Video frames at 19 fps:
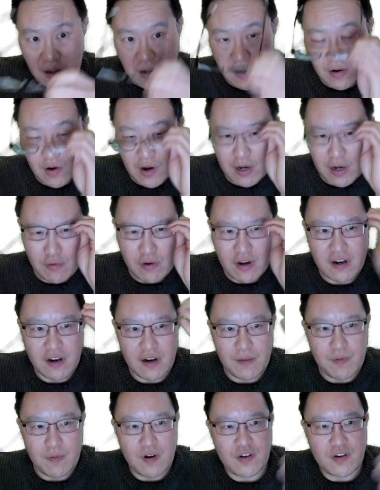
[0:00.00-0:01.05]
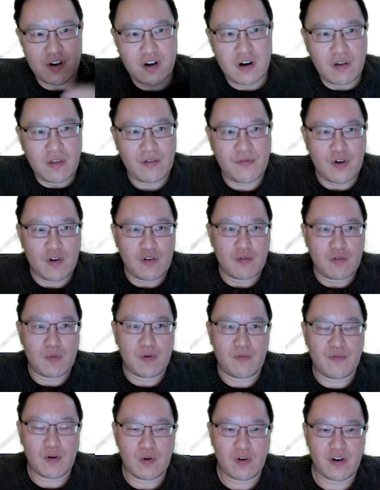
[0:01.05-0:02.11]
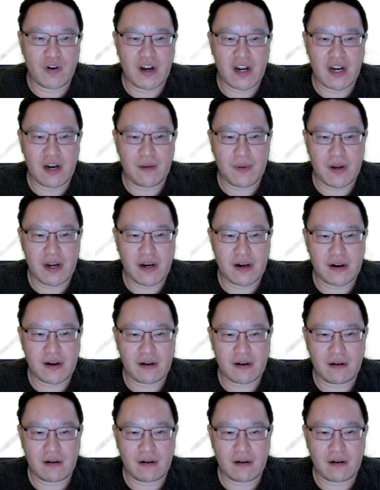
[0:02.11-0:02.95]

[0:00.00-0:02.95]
So I created this project called the Vulnerable Voter Database,